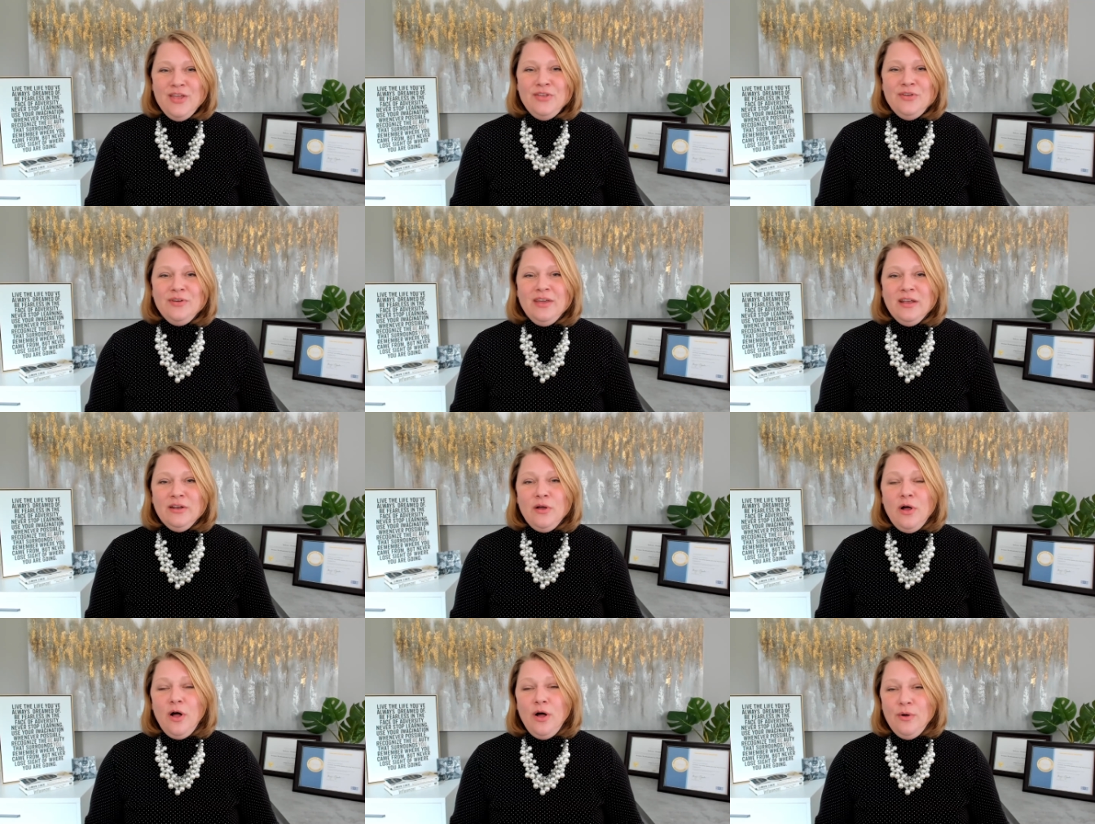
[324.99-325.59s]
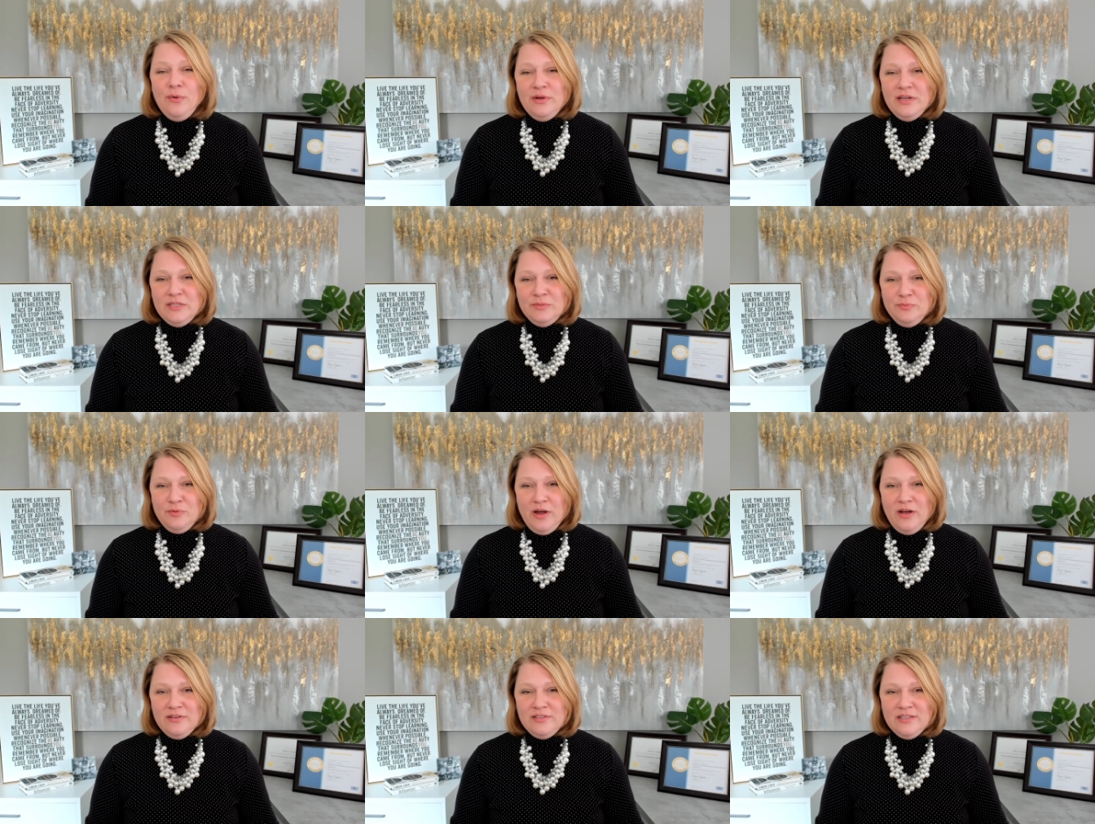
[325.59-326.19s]
you can always
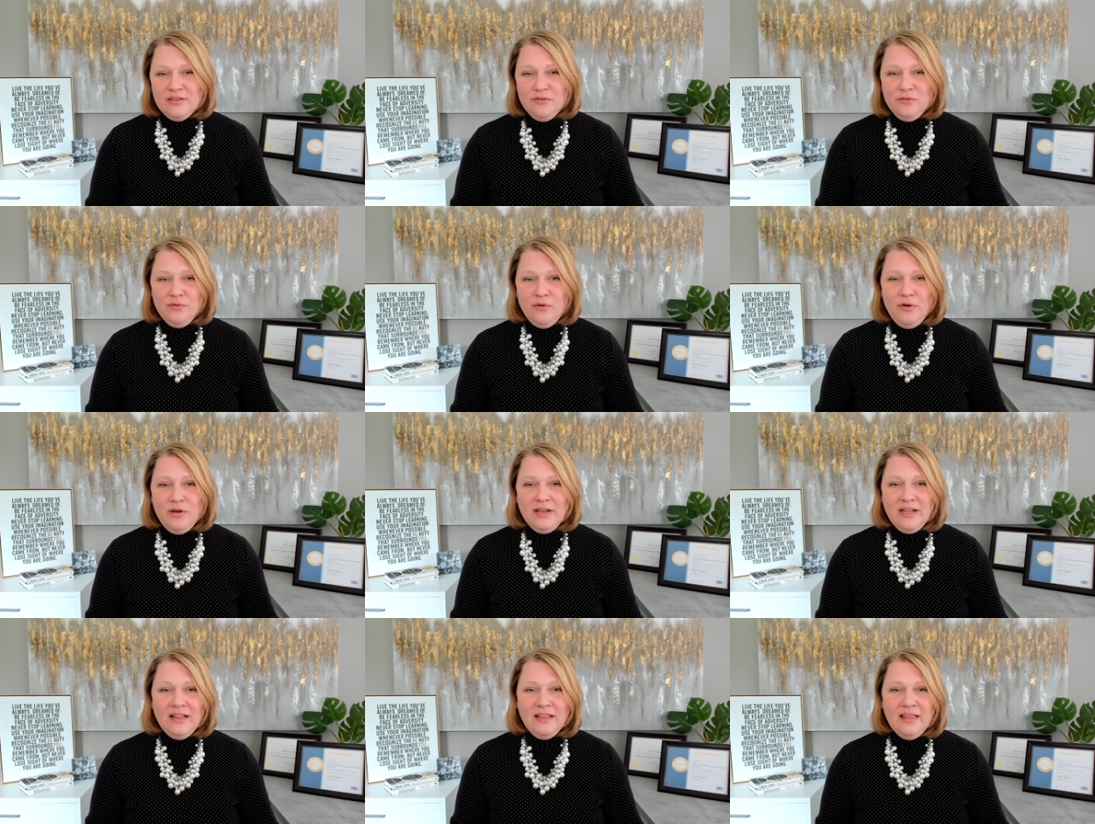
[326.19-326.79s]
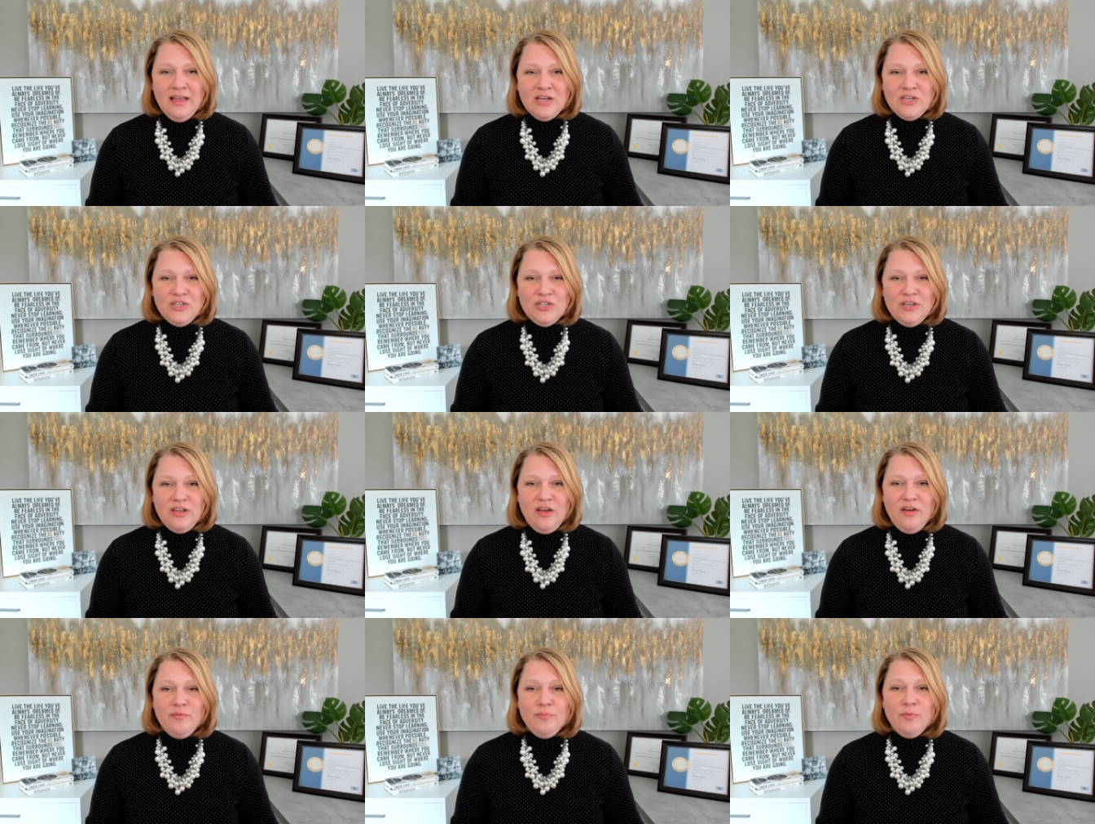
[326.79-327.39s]
browse a growing
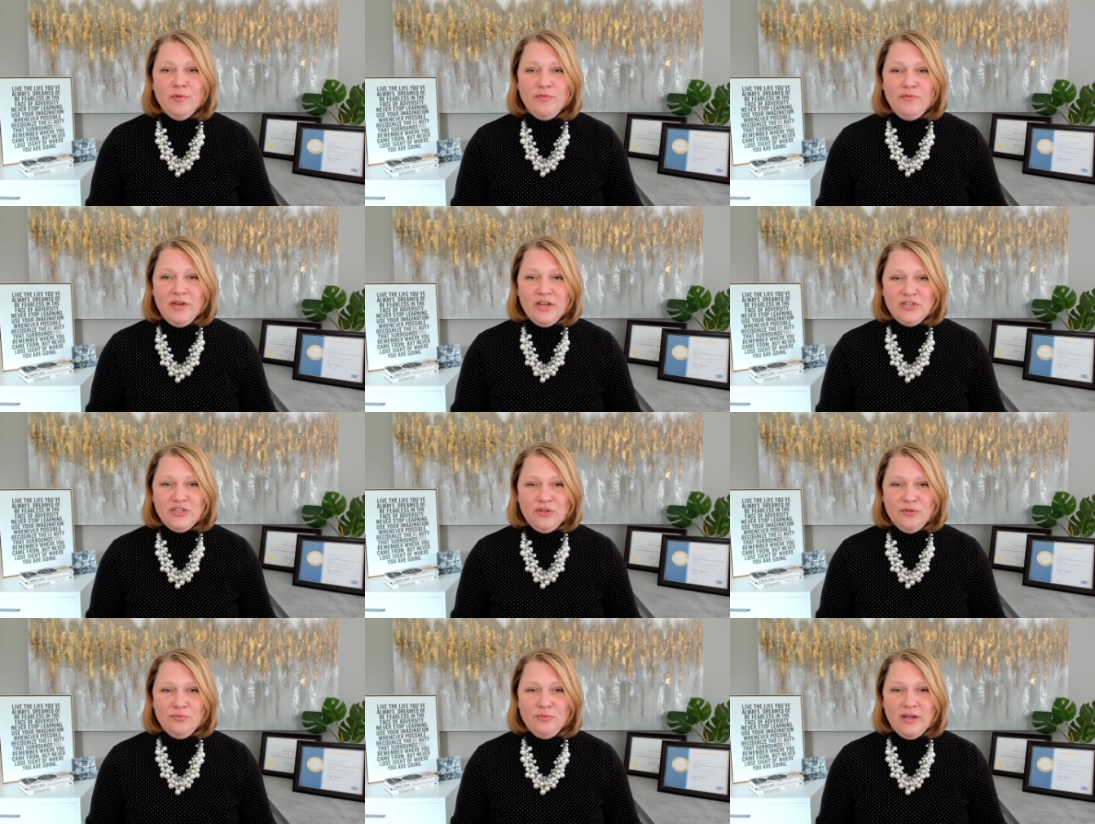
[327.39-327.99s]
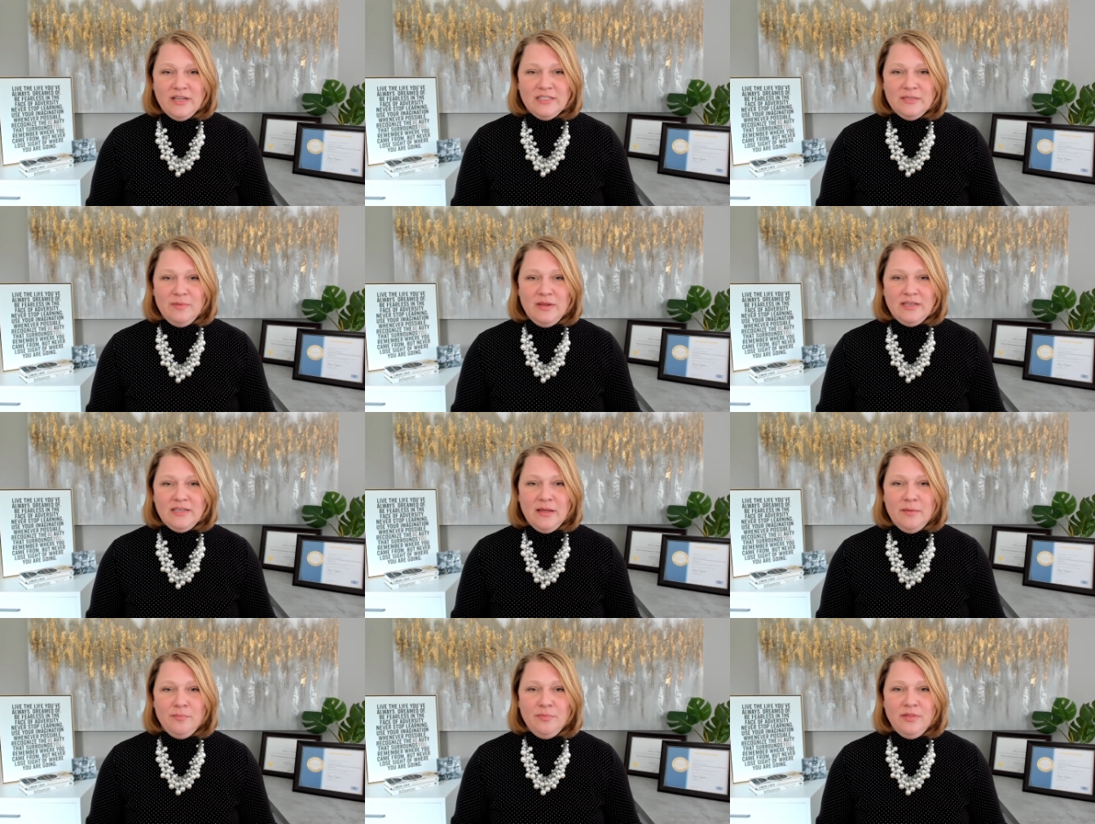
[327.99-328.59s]
collection of professional resume
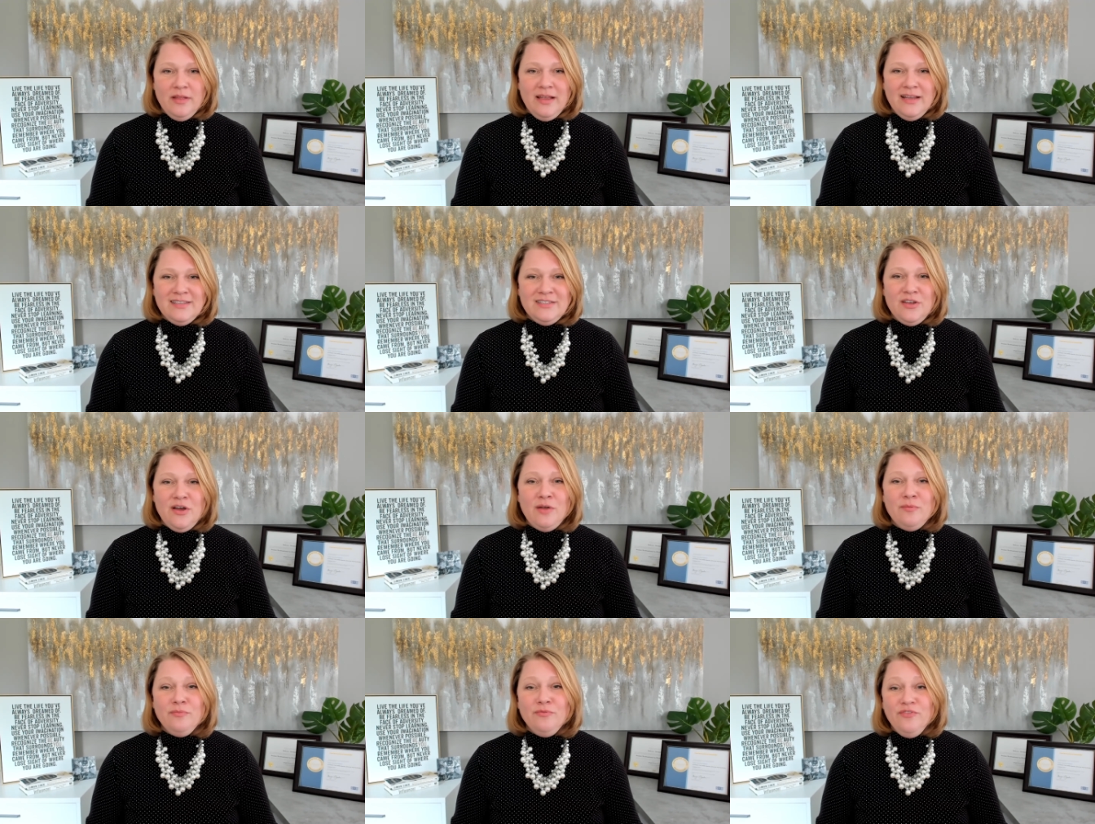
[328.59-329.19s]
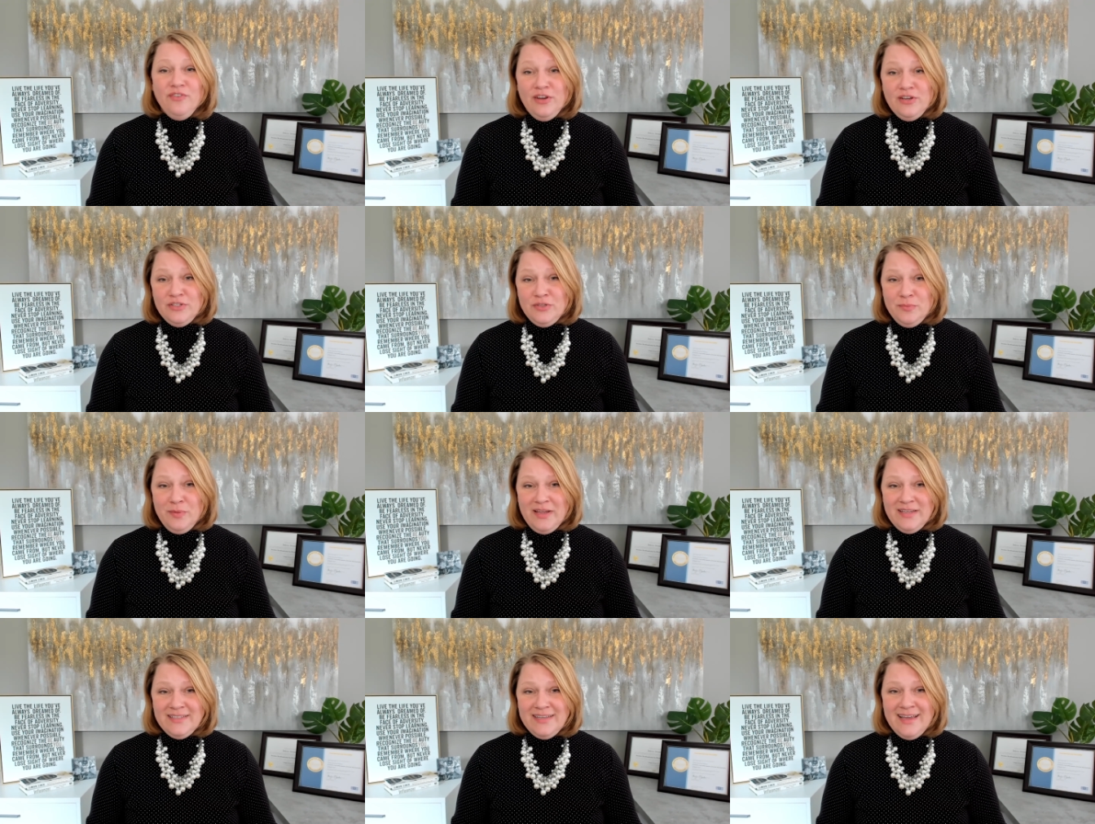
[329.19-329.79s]
templates on
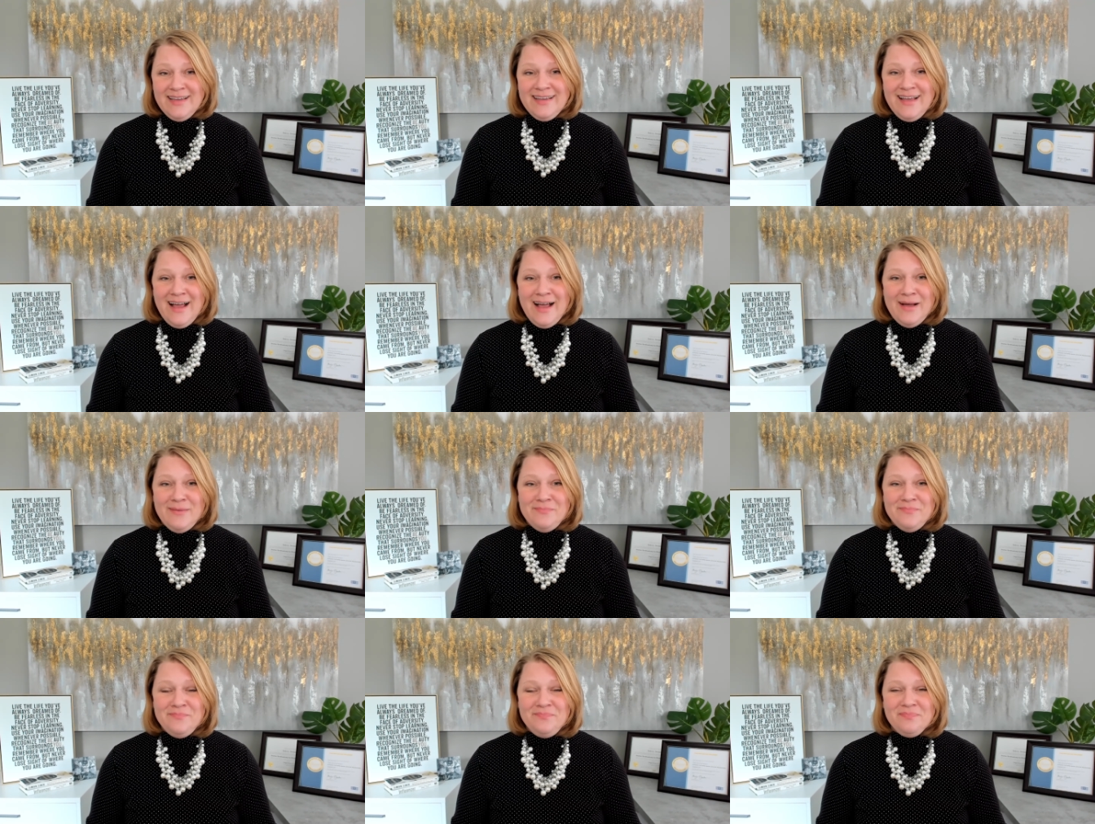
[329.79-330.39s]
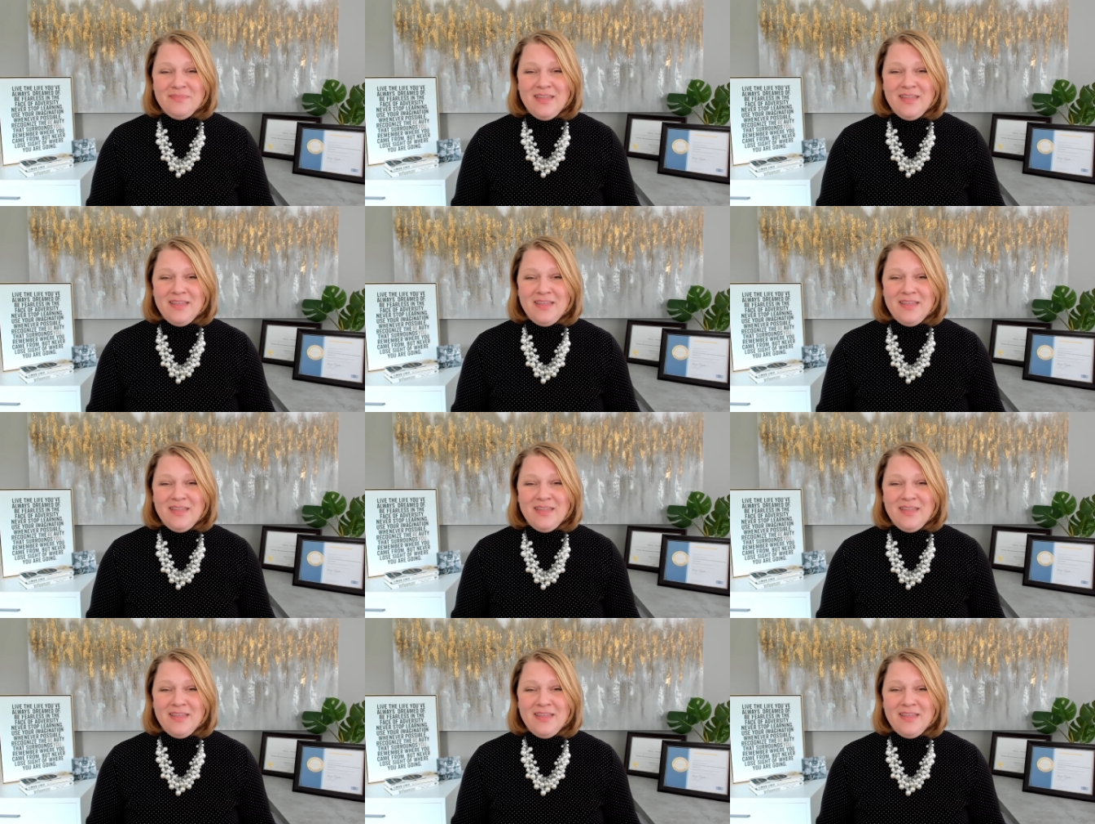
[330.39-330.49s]
freesumes.com.